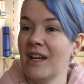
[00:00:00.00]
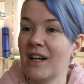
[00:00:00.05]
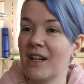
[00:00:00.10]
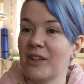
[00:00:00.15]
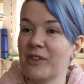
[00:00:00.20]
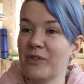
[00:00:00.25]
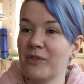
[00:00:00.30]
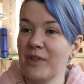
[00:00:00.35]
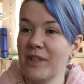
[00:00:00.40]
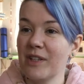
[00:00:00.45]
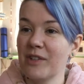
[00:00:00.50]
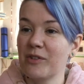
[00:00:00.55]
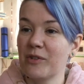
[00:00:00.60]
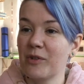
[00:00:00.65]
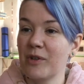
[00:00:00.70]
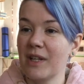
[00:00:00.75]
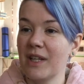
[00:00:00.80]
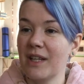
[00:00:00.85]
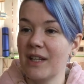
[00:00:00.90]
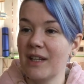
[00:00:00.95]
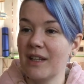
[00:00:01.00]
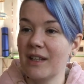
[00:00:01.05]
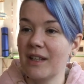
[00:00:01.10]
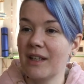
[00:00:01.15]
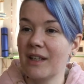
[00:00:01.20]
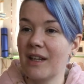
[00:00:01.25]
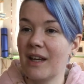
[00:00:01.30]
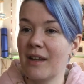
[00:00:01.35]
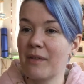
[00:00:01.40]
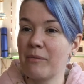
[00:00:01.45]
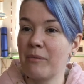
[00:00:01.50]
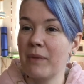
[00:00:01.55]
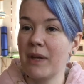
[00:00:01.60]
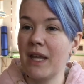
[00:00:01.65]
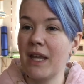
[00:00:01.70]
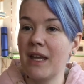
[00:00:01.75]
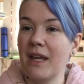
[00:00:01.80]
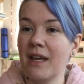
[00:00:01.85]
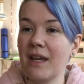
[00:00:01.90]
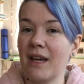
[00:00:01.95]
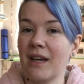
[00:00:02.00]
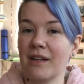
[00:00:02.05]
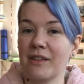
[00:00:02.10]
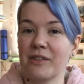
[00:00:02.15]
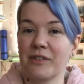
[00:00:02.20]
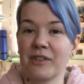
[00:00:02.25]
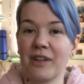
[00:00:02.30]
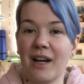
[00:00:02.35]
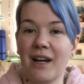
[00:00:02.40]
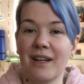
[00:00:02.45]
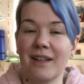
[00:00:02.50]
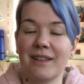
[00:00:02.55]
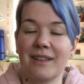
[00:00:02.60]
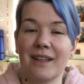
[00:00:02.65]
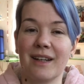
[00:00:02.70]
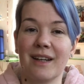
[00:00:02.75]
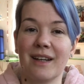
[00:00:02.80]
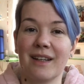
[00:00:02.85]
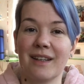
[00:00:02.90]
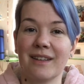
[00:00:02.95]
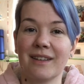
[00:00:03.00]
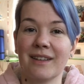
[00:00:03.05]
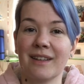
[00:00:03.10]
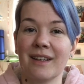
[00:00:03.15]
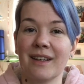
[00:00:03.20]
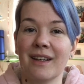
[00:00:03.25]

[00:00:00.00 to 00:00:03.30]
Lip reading: A 23andMe site, and